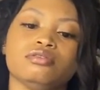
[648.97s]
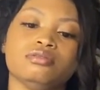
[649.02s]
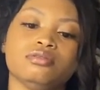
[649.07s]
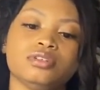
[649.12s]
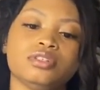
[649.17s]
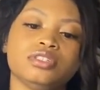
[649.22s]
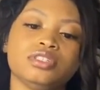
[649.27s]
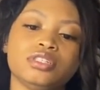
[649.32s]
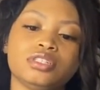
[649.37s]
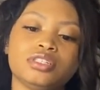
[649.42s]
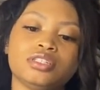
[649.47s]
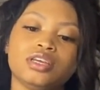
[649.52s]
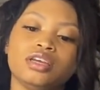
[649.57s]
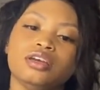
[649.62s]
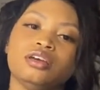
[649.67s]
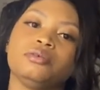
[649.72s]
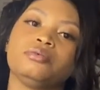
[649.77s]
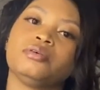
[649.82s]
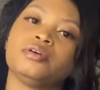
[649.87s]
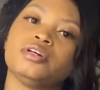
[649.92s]
What's this King
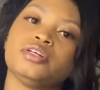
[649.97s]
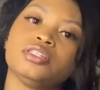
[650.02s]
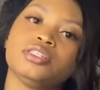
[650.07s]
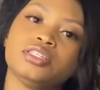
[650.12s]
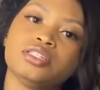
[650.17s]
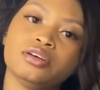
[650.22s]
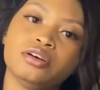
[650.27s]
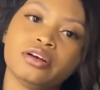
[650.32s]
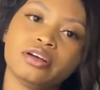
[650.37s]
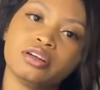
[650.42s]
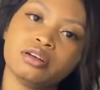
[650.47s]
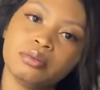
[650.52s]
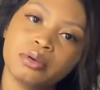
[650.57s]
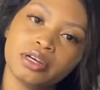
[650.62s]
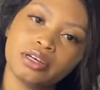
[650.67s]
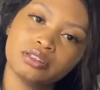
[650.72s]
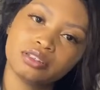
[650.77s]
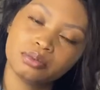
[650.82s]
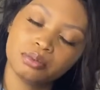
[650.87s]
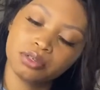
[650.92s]
of Wands talking
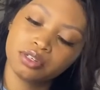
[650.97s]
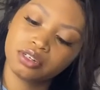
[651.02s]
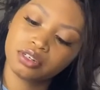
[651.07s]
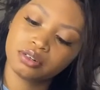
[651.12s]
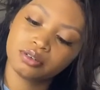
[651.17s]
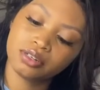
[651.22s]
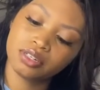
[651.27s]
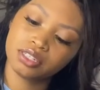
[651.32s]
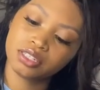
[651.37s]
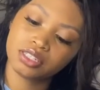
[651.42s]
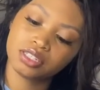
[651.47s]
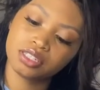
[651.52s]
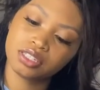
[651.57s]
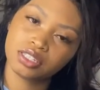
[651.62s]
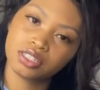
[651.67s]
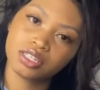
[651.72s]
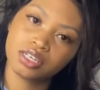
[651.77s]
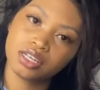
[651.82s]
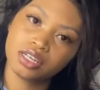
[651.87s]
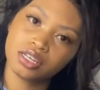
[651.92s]
about, Spirit?
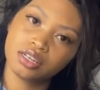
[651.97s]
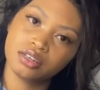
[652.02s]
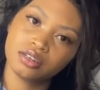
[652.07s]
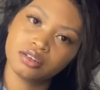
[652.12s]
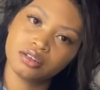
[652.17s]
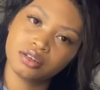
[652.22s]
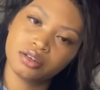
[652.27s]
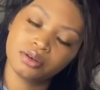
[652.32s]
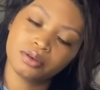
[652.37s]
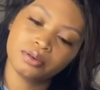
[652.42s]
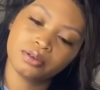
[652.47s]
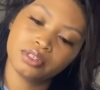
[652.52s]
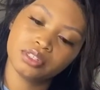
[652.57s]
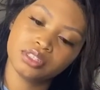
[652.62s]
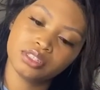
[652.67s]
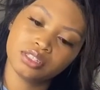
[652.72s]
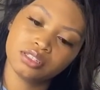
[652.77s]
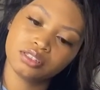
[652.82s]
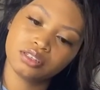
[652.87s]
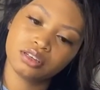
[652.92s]
What's
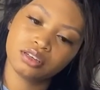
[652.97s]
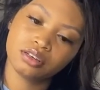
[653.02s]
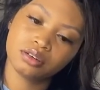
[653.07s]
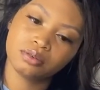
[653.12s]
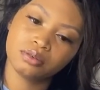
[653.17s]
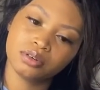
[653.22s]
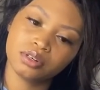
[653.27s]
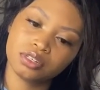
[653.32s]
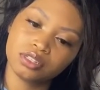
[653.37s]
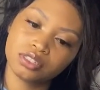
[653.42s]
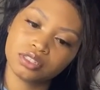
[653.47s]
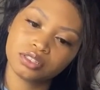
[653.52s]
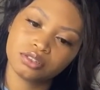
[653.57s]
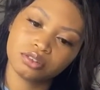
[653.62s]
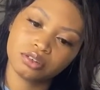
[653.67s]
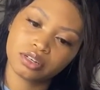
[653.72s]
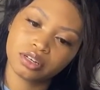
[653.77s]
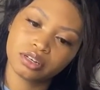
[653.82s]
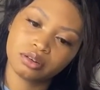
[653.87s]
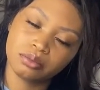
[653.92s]
this King of Wands
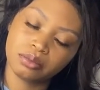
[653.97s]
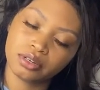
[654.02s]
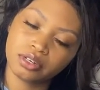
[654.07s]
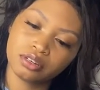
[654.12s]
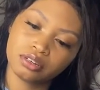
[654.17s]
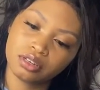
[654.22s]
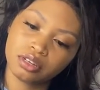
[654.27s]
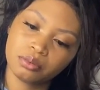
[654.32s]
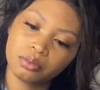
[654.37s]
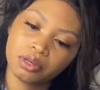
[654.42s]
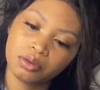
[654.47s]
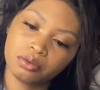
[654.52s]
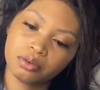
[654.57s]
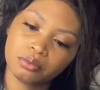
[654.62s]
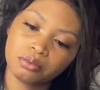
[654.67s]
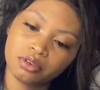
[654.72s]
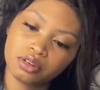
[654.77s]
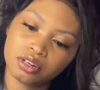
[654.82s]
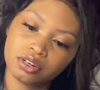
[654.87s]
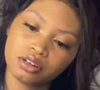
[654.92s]
talking about? Give me one
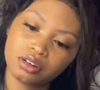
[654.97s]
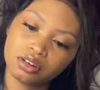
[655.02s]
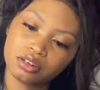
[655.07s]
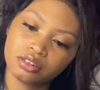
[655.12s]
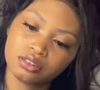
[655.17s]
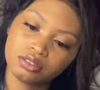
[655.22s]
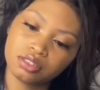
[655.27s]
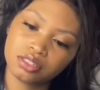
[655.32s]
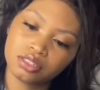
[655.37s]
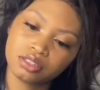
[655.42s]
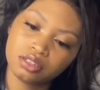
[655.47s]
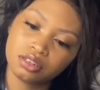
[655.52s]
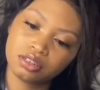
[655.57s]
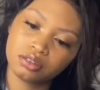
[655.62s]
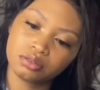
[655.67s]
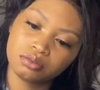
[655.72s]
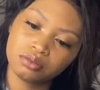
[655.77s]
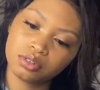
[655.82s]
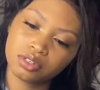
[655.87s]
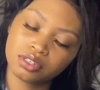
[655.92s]
more card on this King
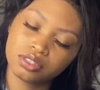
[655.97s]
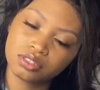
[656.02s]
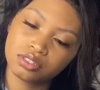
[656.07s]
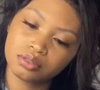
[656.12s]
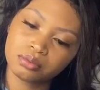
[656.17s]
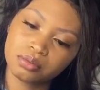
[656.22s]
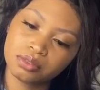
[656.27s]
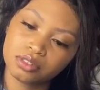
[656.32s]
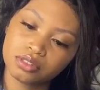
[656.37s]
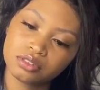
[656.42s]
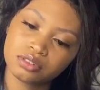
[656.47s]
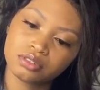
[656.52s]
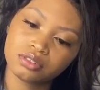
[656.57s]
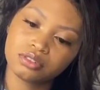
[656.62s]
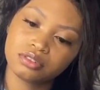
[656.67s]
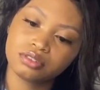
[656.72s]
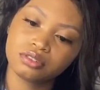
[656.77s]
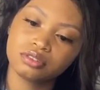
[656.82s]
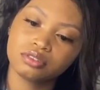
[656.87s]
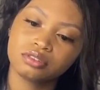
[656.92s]
of Wands, Spirit.
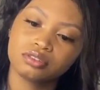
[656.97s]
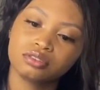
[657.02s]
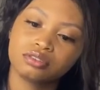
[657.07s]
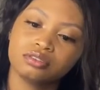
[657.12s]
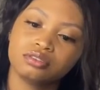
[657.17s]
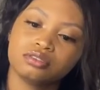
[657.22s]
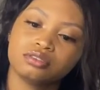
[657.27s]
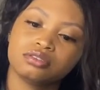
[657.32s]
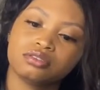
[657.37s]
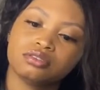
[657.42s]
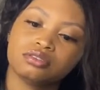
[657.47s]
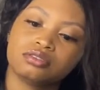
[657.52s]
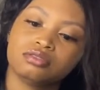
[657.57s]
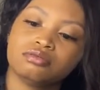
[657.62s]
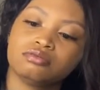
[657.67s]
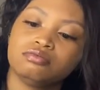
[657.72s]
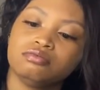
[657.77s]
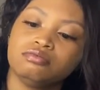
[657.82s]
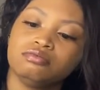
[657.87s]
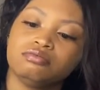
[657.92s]

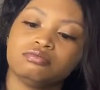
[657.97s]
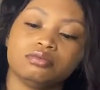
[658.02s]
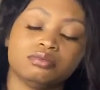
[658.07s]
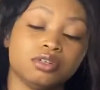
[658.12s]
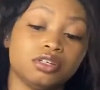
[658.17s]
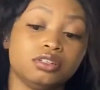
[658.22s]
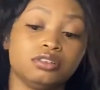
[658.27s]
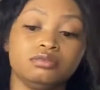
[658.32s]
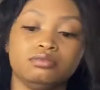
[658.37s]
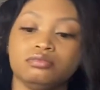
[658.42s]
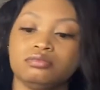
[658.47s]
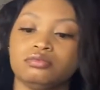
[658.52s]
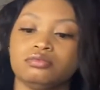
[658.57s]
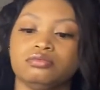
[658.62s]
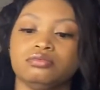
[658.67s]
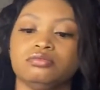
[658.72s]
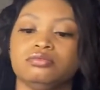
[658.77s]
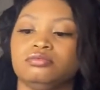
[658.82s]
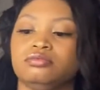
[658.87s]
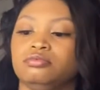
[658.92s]
Oh,
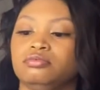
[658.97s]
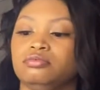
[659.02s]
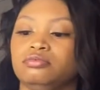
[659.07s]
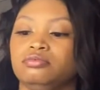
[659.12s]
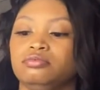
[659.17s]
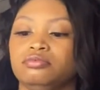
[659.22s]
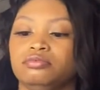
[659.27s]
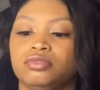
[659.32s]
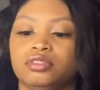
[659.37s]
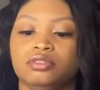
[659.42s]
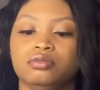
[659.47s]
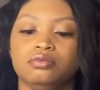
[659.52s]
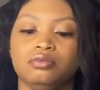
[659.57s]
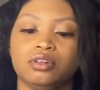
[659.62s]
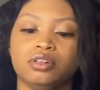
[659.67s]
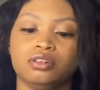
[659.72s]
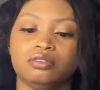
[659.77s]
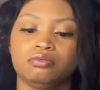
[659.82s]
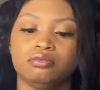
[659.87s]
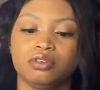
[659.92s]

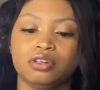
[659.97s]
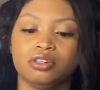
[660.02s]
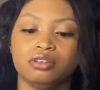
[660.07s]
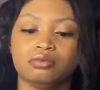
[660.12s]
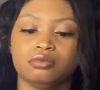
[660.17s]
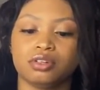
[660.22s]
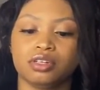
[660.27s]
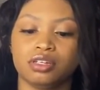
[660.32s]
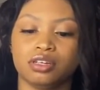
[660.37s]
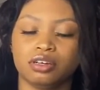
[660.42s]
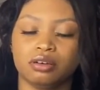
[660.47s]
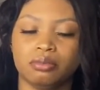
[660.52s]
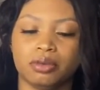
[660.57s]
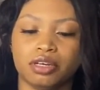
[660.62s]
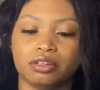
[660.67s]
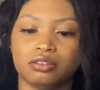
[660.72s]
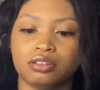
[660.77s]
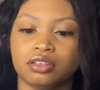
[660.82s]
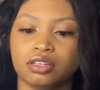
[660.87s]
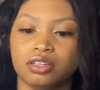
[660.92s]
one didn't want to come
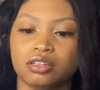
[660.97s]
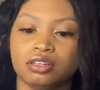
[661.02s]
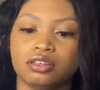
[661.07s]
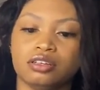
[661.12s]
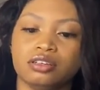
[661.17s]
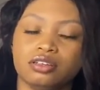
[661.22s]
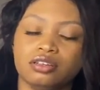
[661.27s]
out clearly.